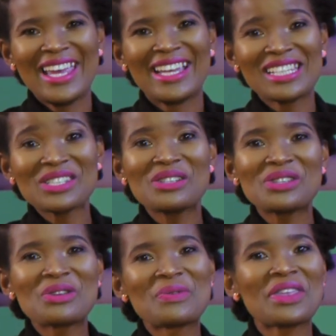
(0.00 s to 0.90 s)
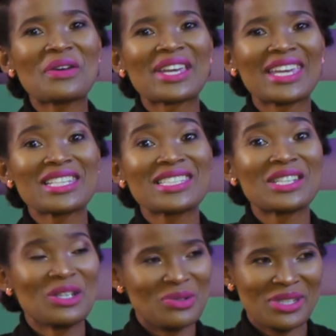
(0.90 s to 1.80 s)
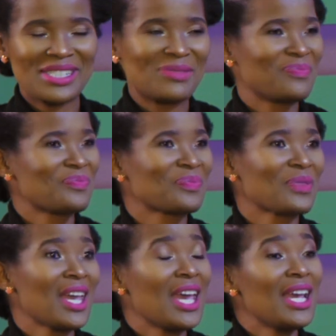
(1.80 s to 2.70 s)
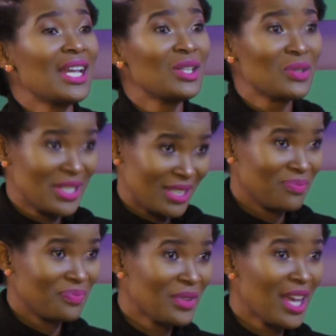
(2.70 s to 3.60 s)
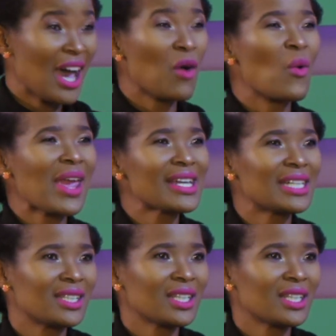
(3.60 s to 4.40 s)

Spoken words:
Let's continue with our guest, Lundi. Lundi, Awaken.